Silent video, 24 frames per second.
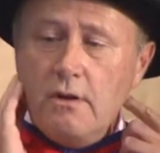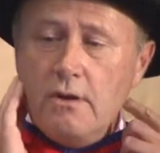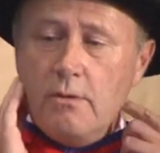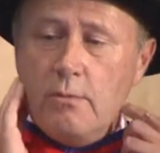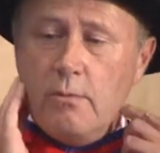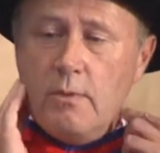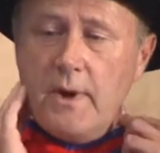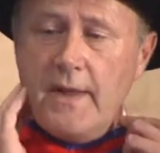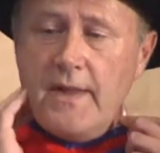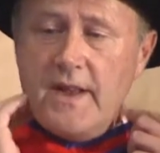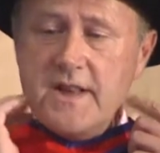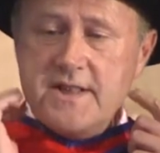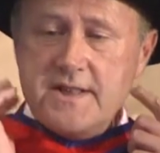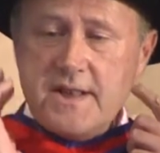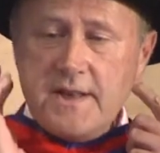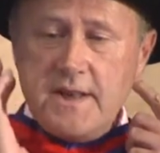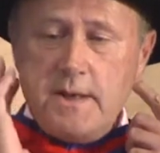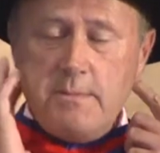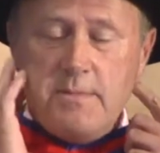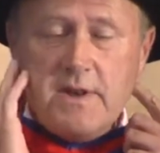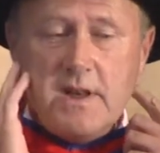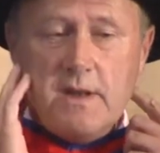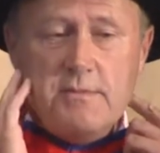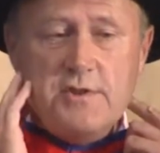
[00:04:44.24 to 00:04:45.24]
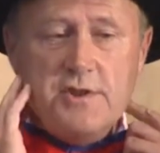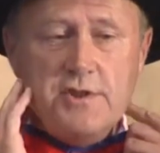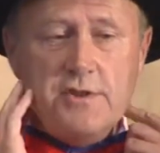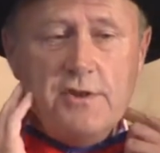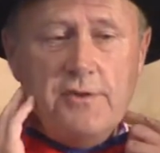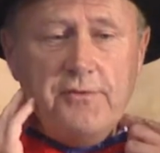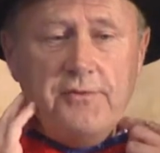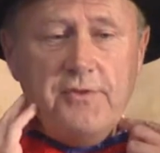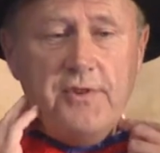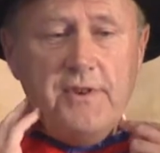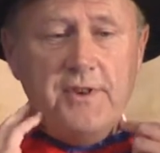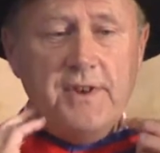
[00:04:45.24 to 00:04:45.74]
where they suddenly become
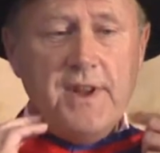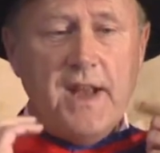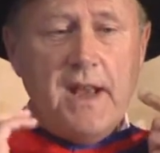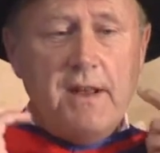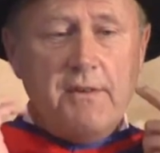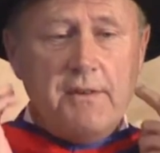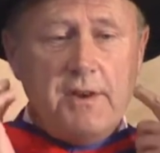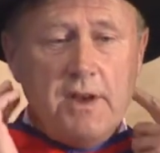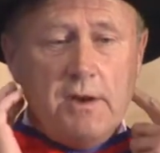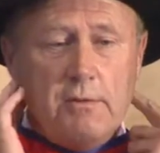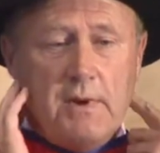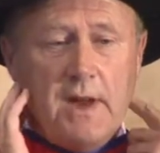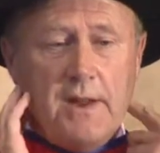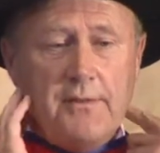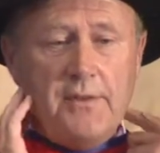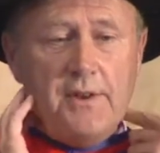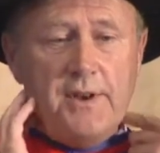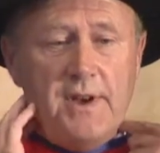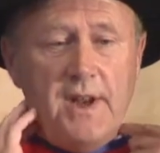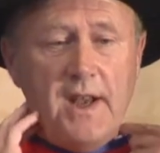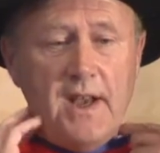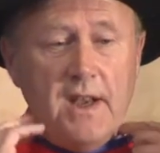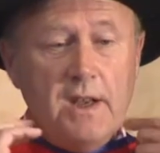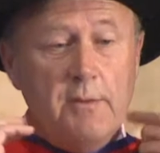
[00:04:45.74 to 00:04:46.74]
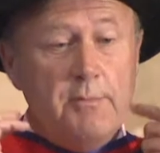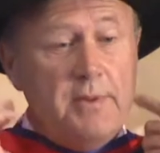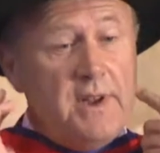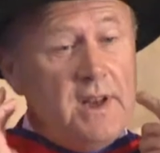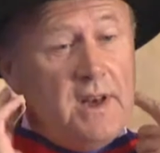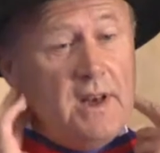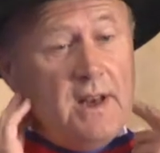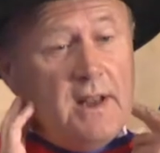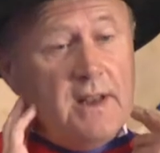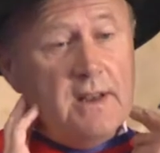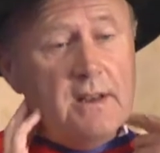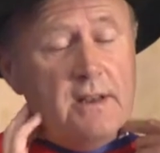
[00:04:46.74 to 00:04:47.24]
soft and downy around the neck? A
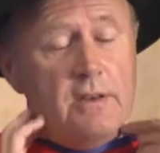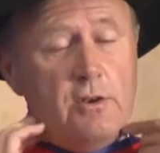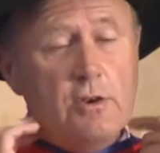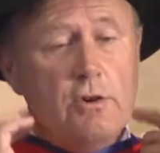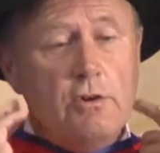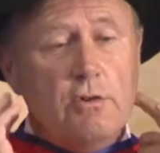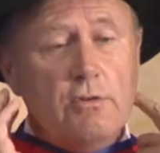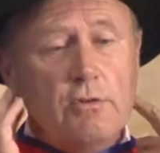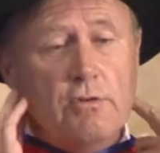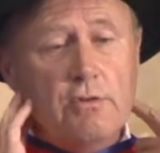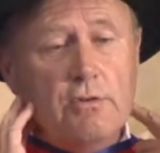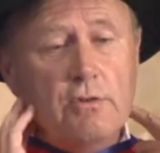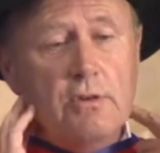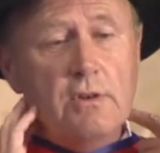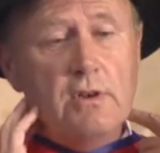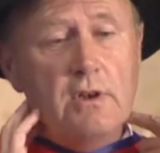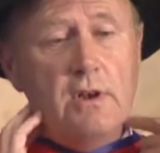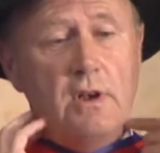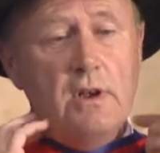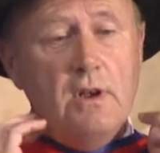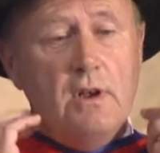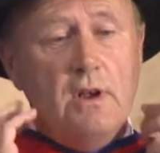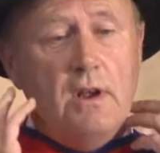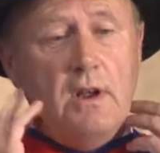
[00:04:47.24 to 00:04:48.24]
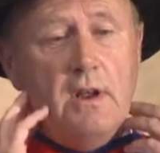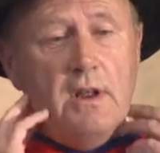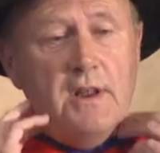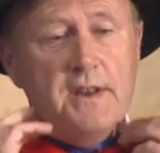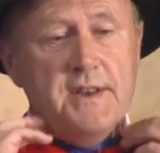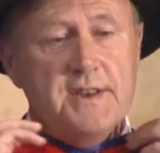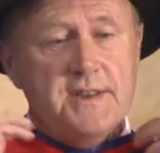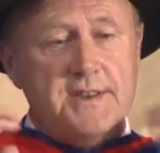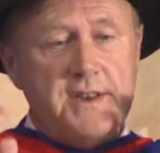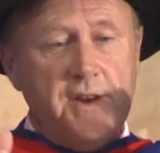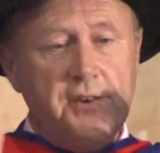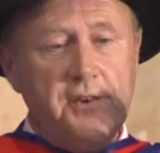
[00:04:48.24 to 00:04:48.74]
bit like a cockerel.
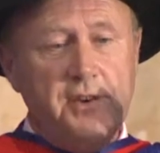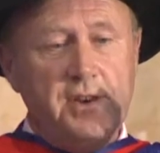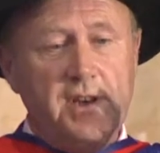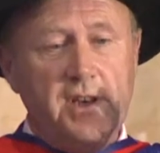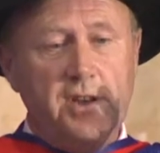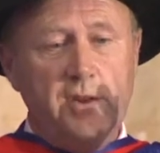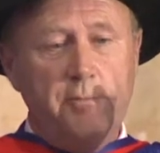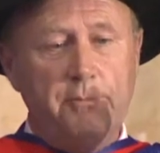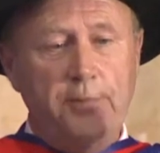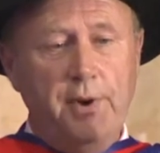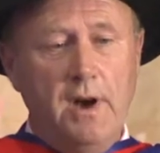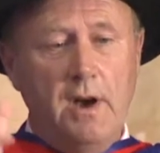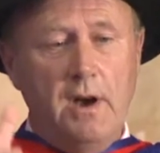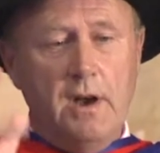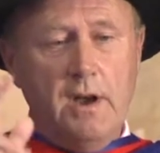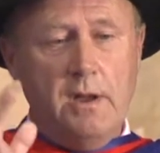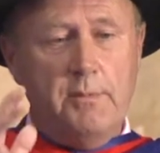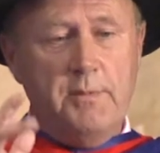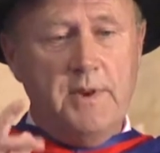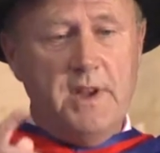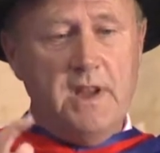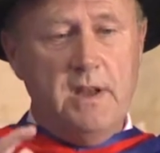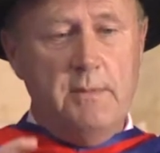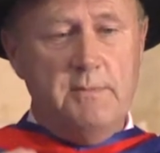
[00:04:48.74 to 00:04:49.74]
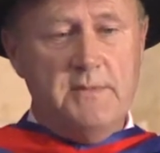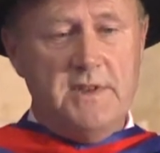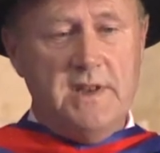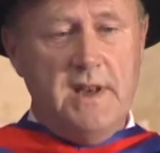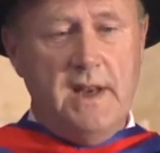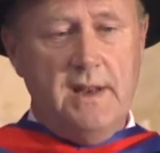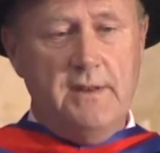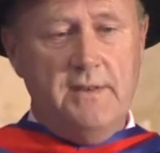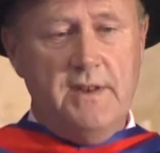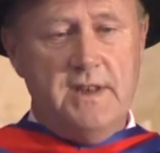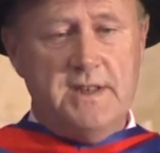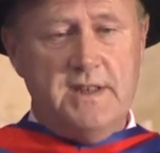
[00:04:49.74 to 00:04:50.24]
And suddenly the bark becomes
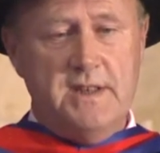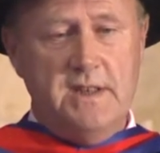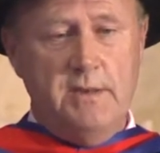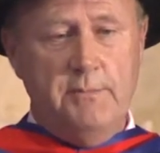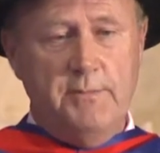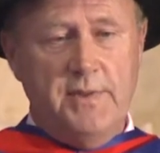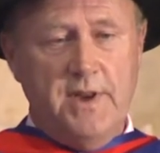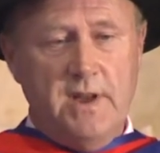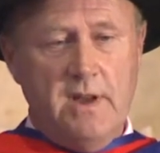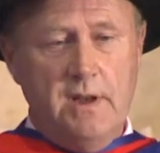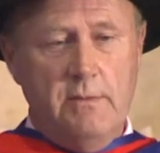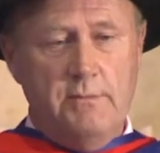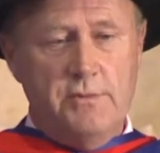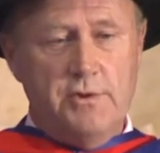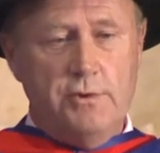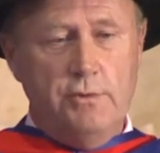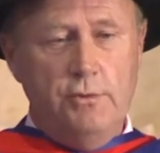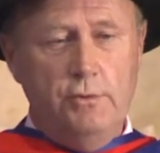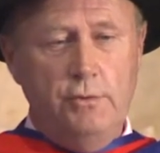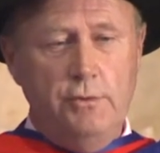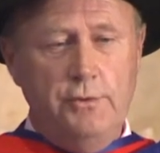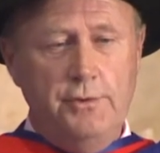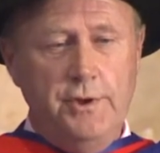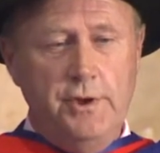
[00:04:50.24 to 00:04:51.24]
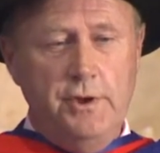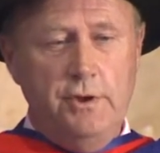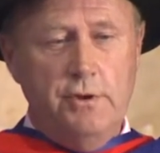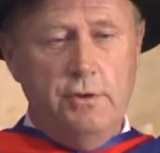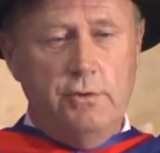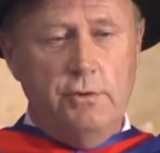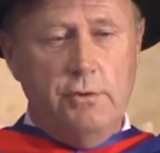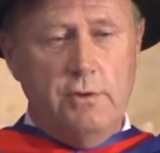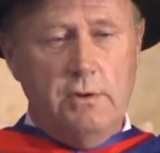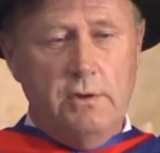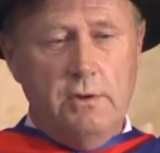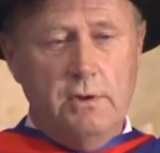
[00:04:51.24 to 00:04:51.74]
like this and it becomes all
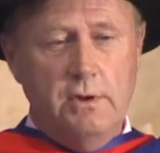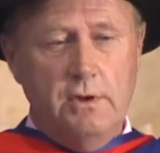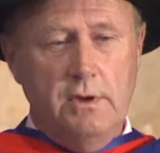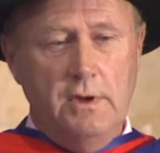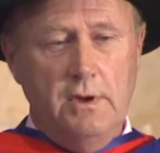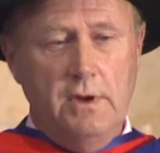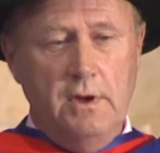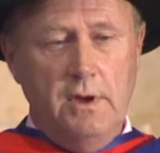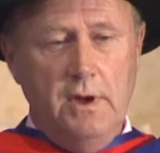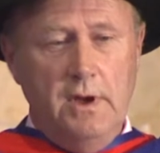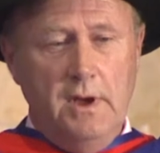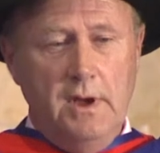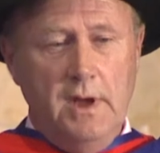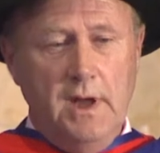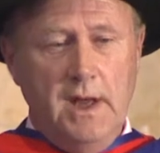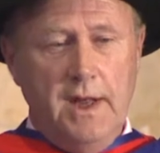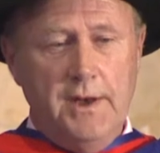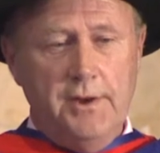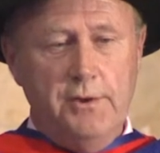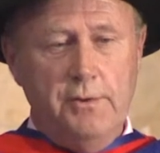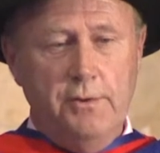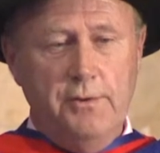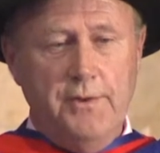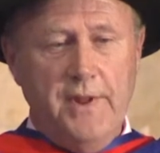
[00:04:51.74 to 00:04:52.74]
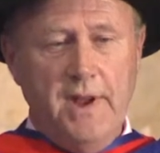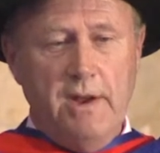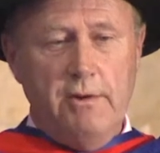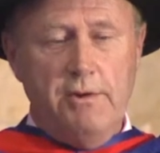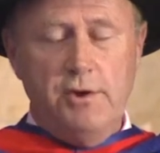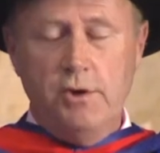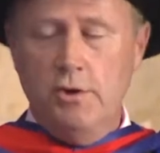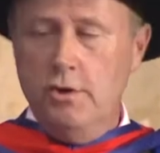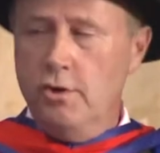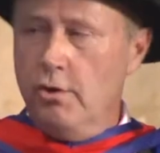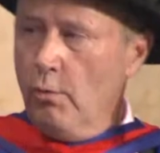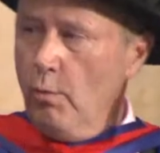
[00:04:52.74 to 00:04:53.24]
new. And you're there
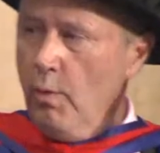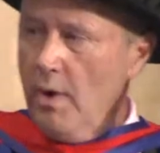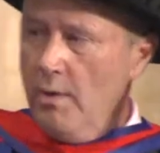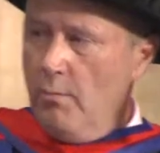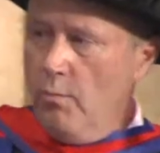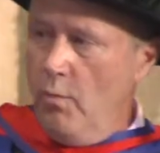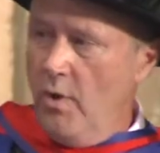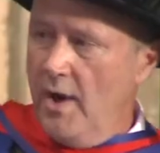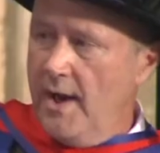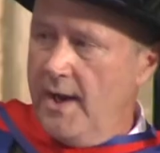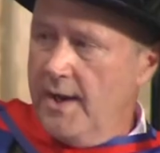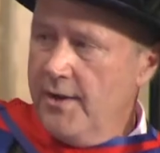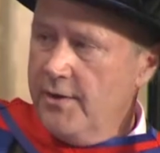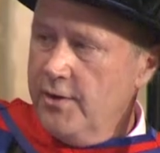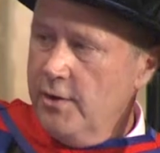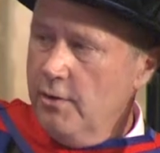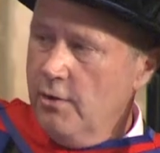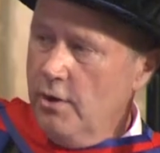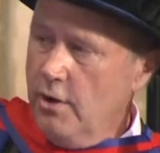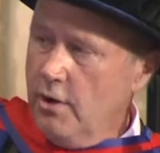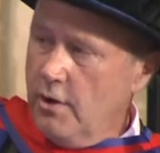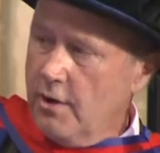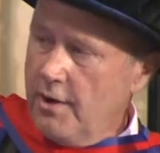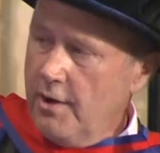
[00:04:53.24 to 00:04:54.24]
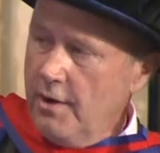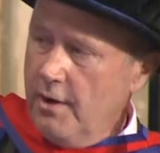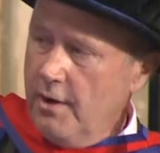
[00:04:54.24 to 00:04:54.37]
and you look one way and you look